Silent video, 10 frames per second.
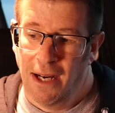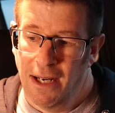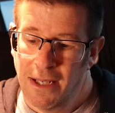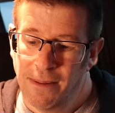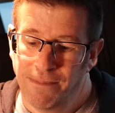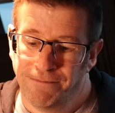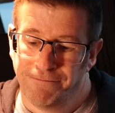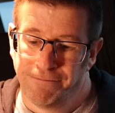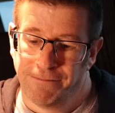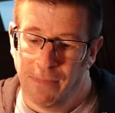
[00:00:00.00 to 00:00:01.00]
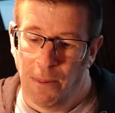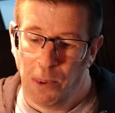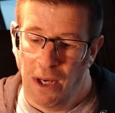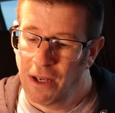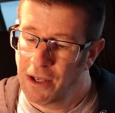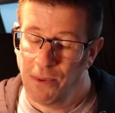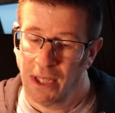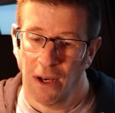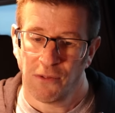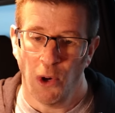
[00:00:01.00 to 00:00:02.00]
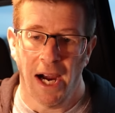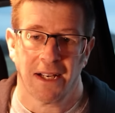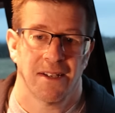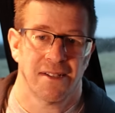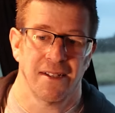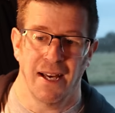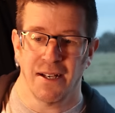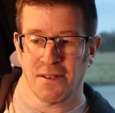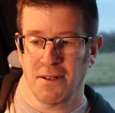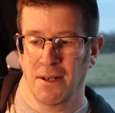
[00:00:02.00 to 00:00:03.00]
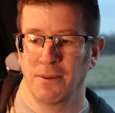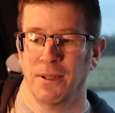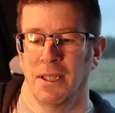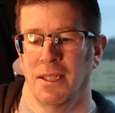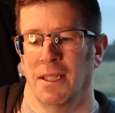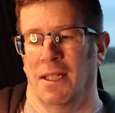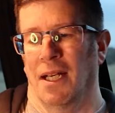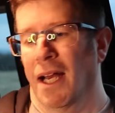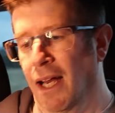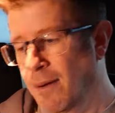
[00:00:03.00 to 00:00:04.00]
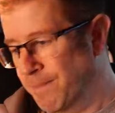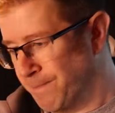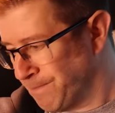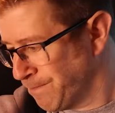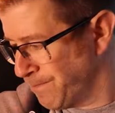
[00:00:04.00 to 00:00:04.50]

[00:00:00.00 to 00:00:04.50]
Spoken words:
But I don't think I've got access to that. So the